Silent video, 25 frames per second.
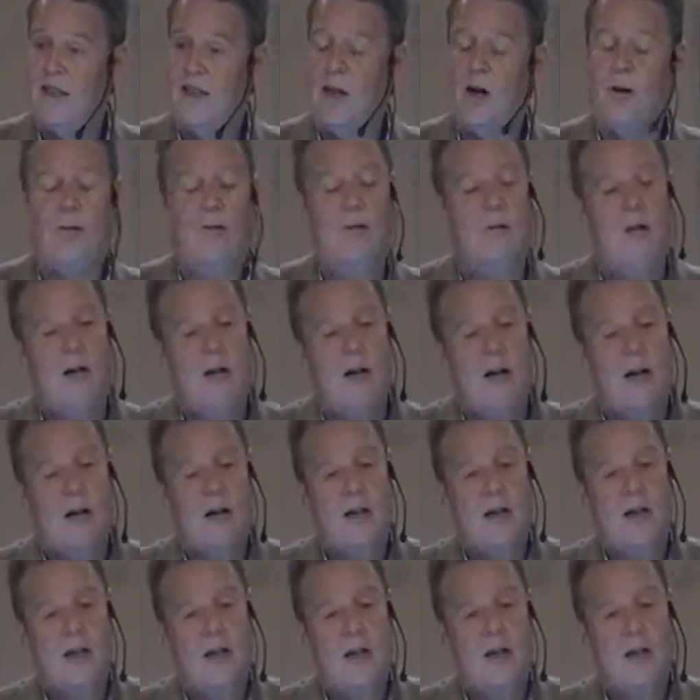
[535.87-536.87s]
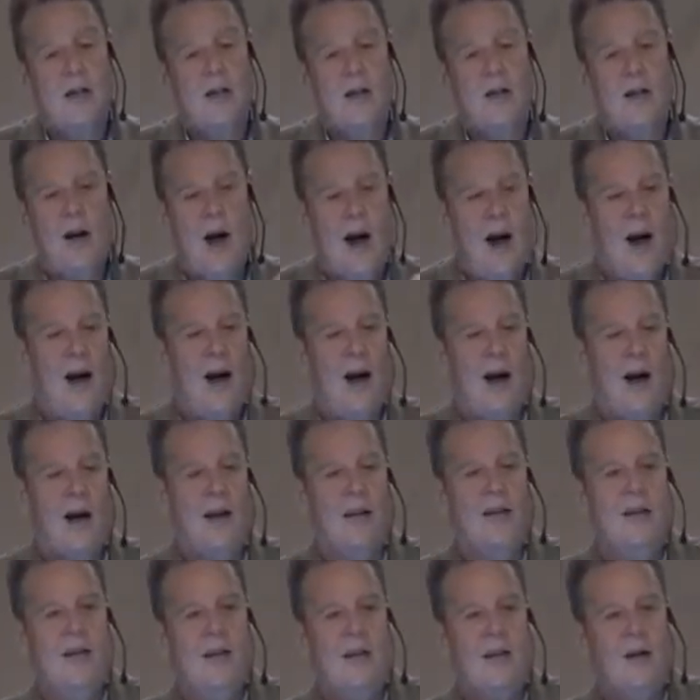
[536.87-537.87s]
And so
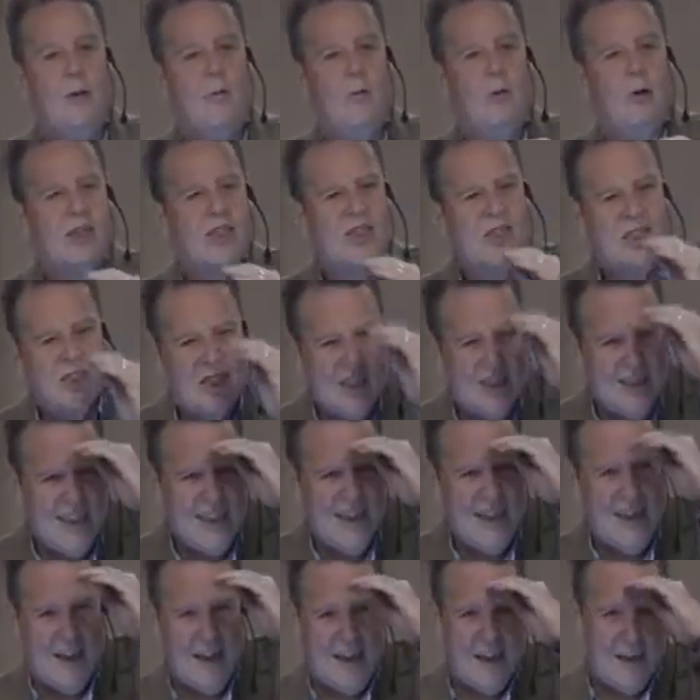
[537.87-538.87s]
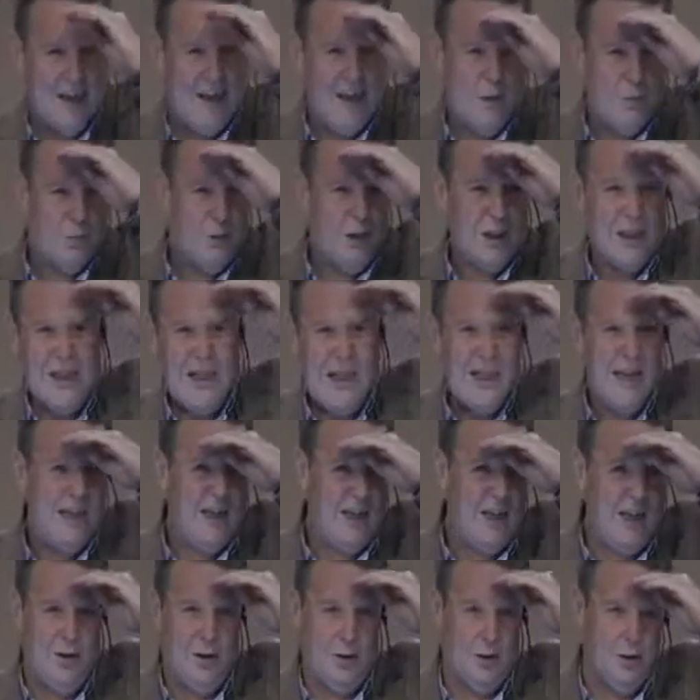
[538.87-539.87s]
God was sick up to
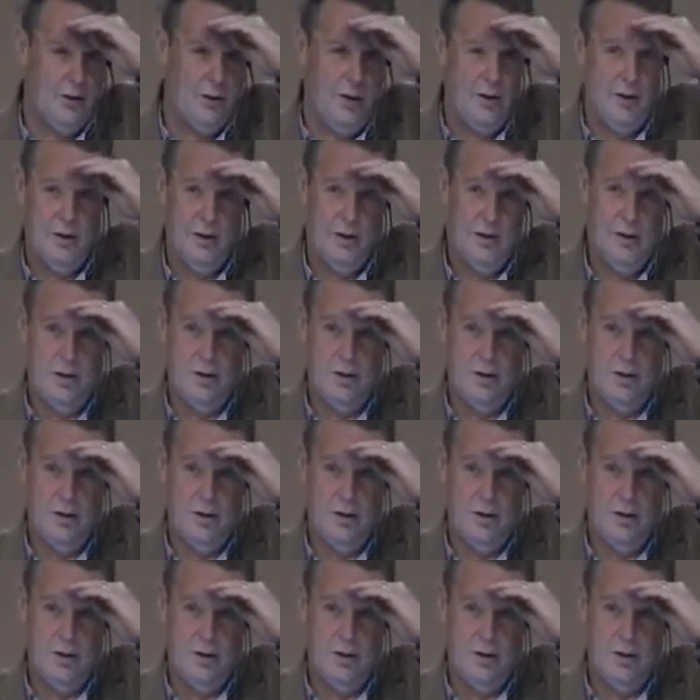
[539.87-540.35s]
here